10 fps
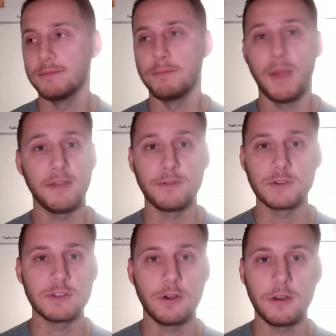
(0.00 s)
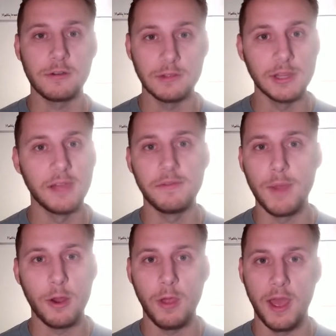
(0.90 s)
My first star, Leevi
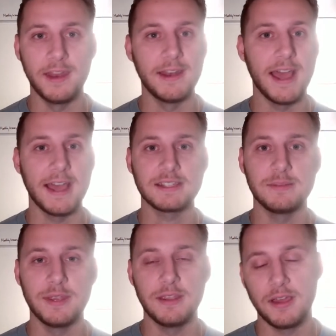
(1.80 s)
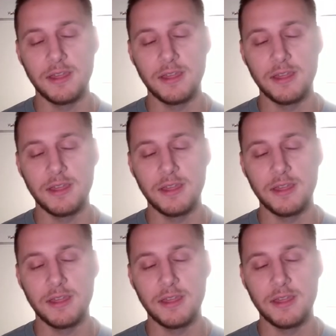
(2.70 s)
Meriläinen, has to be.